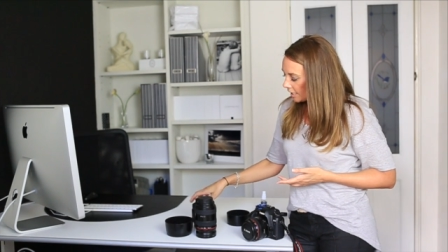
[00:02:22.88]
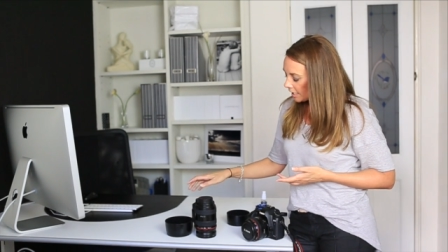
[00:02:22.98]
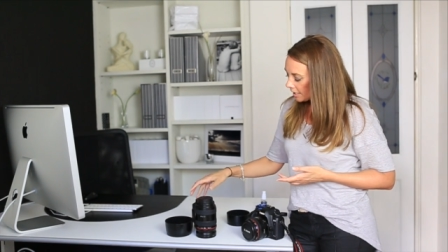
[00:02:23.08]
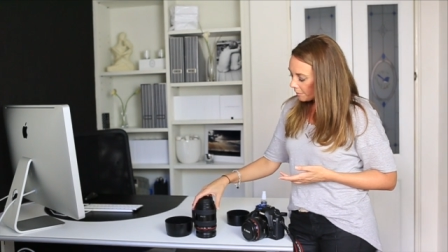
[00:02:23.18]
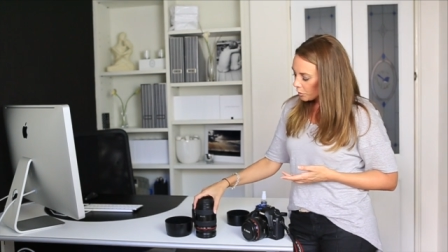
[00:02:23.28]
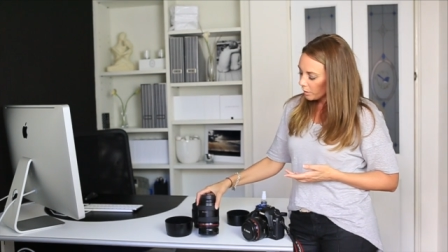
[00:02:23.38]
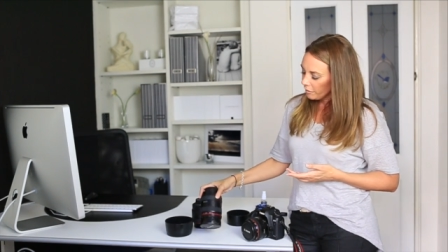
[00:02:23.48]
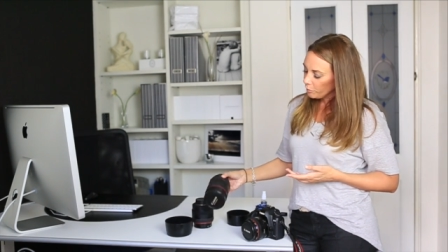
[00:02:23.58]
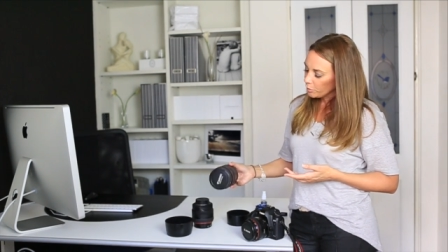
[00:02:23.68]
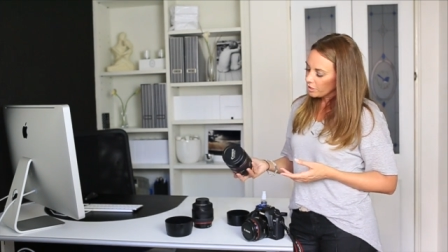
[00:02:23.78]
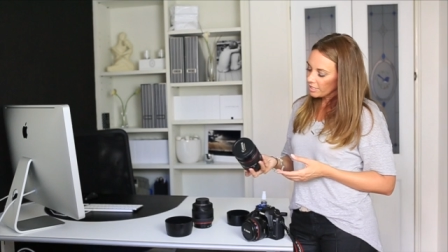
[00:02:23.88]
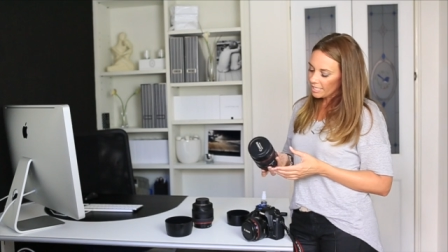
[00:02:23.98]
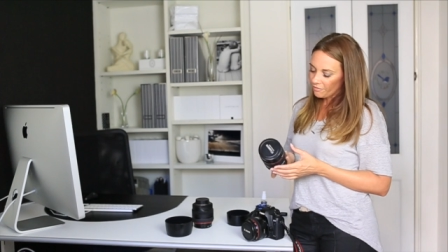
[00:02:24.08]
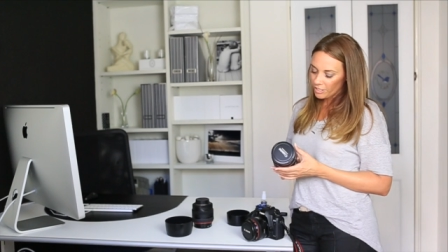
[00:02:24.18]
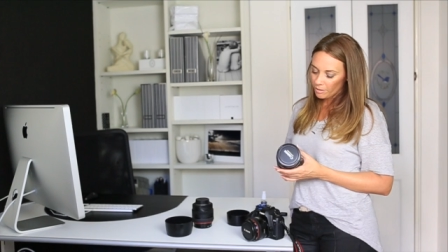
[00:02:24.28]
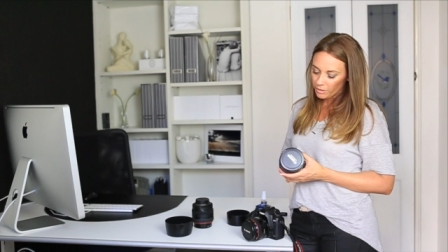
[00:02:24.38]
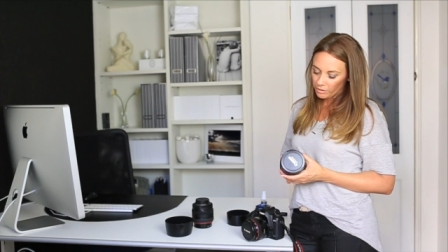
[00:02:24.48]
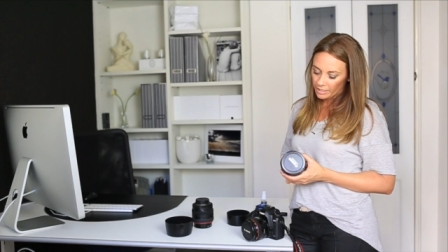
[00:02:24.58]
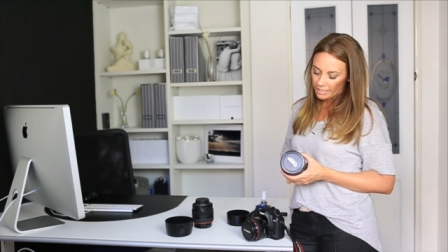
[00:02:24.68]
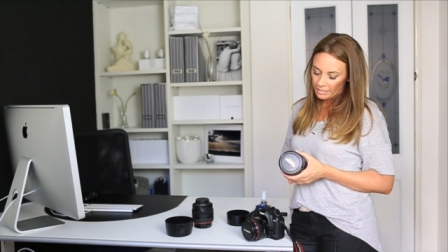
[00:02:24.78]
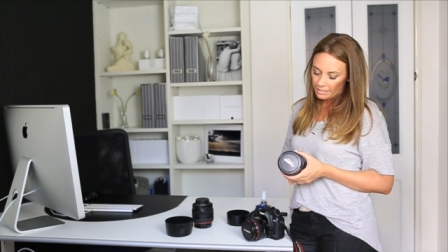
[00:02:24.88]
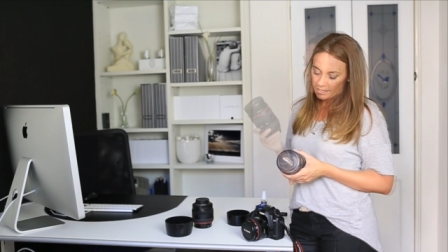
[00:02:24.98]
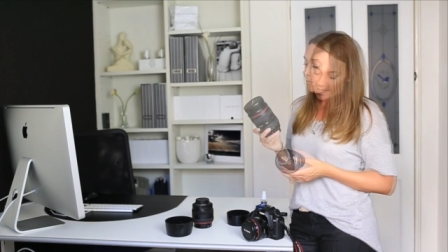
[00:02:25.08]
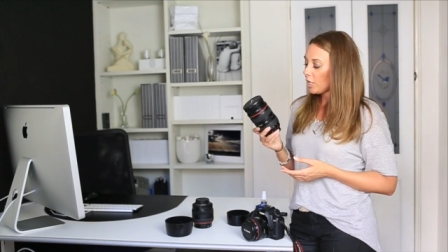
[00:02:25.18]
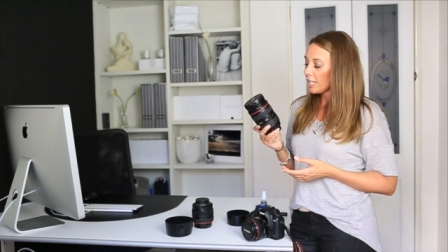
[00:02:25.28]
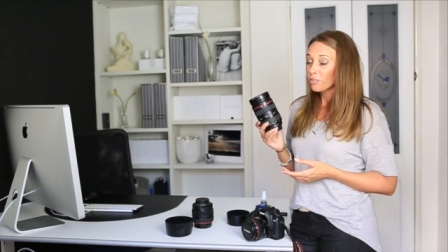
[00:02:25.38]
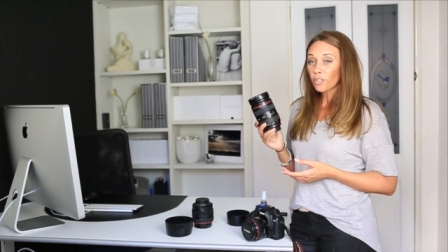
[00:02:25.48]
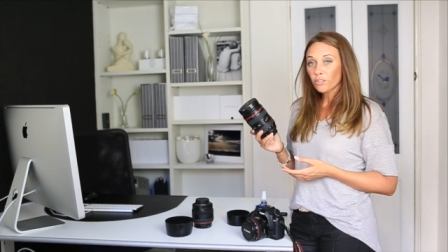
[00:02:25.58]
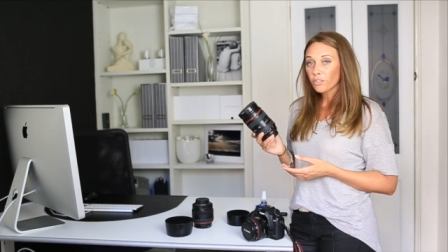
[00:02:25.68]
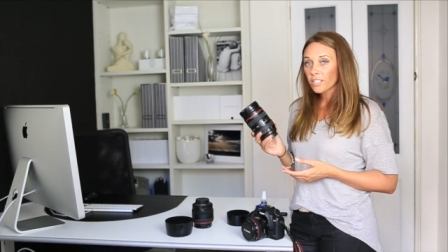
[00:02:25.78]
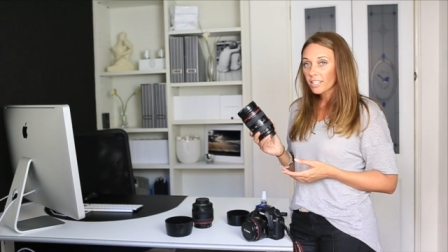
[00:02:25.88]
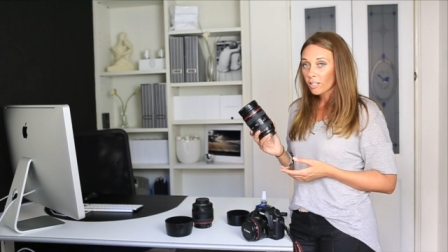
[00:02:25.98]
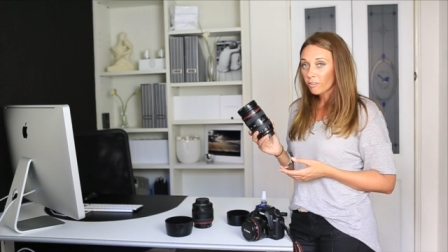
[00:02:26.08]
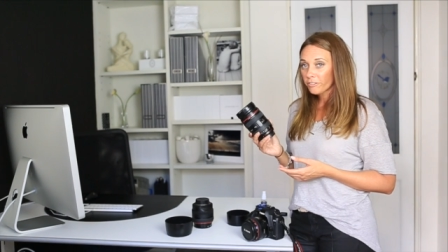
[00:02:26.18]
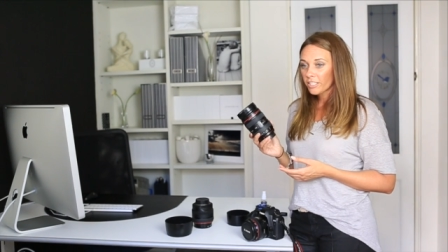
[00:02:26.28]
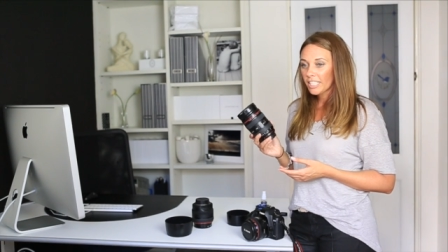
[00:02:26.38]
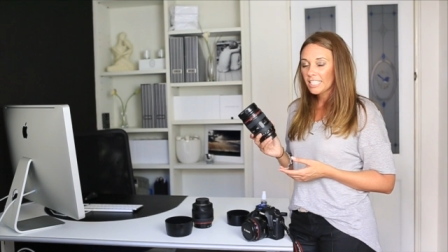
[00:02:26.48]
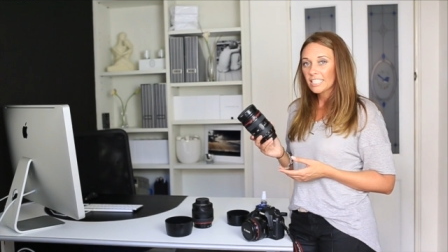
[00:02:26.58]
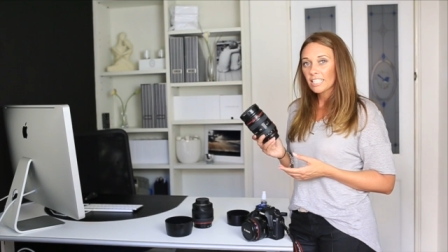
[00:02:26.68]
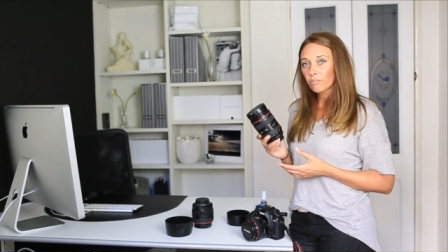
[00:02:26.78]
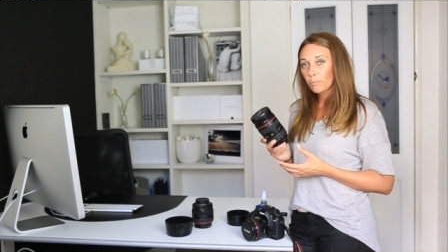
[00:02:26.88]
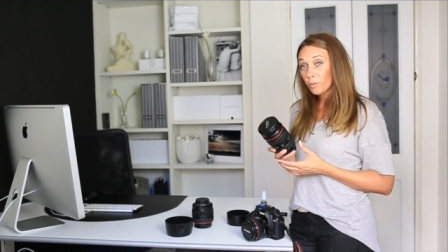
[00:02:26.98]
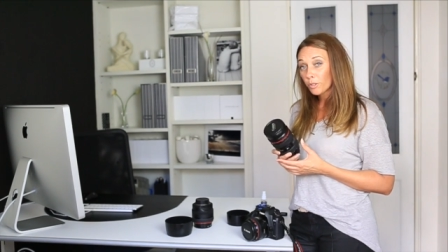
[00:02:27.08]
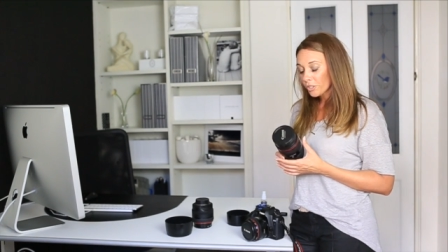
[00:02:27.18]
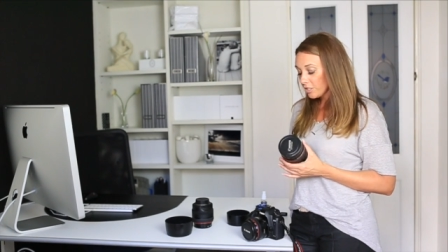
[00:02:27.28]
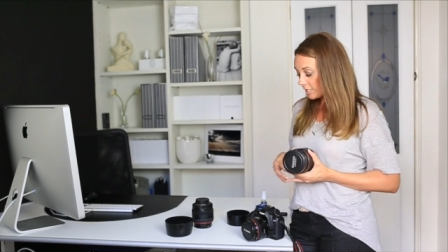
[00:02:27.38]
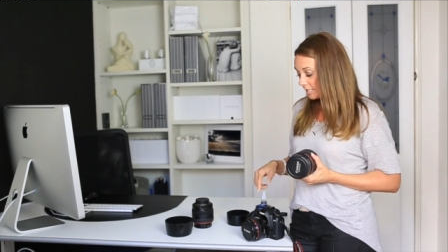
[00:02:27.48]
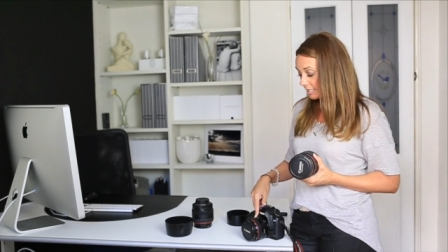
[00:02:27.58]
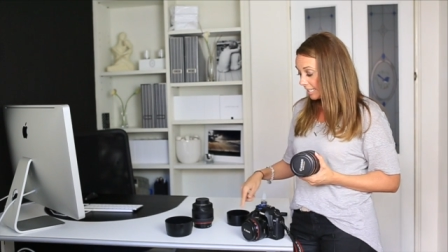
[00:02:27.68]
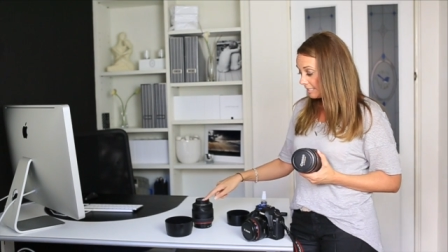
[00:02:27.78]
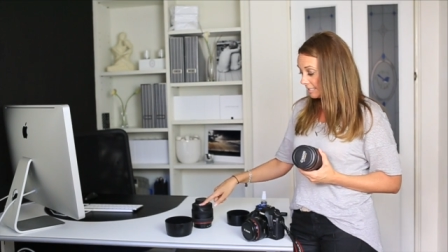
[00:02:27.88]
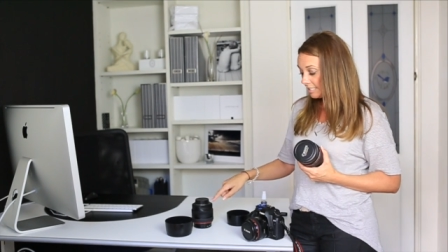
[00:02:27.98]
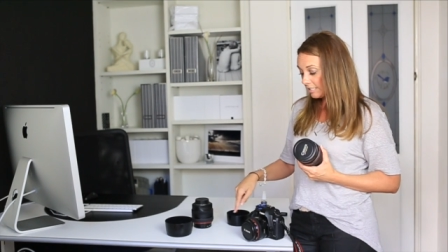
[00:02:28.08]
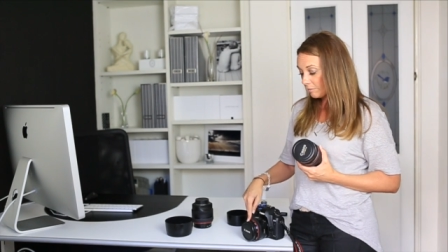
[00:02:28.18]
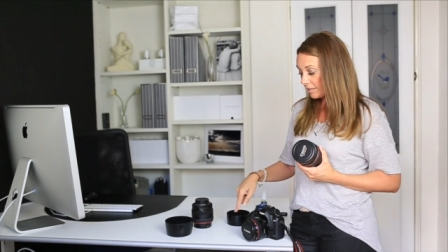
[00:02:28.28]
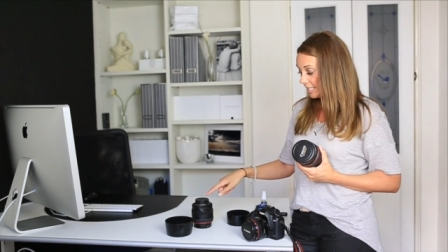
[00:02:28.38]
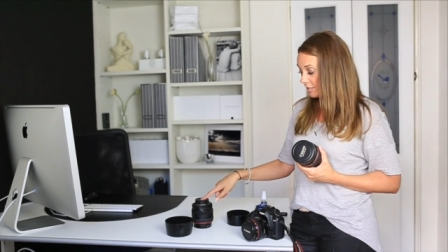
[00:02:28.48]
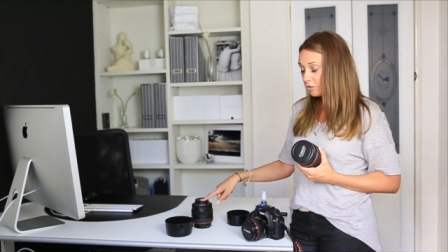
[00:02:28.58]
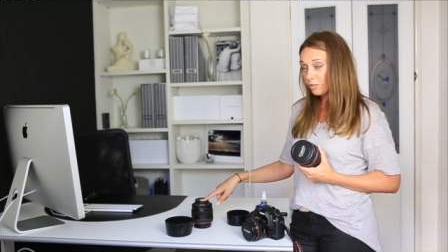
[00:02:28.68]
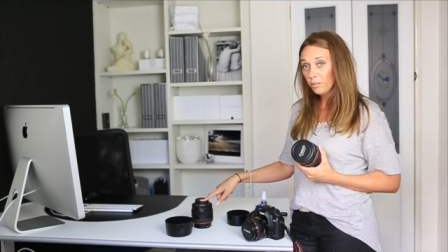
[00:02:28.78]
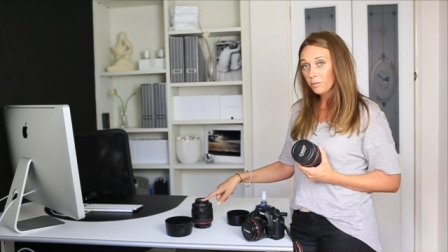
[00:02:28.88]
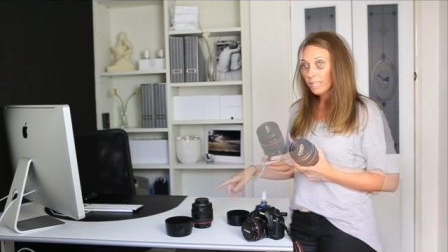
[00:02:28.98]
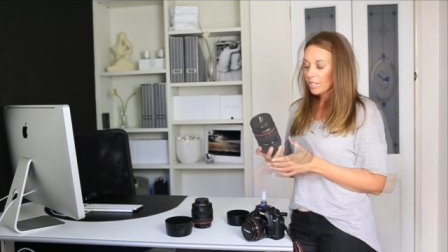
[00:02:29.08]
The 24 to 70mm lens, I don't use it that often these days for portraits. I tend to stick with these two.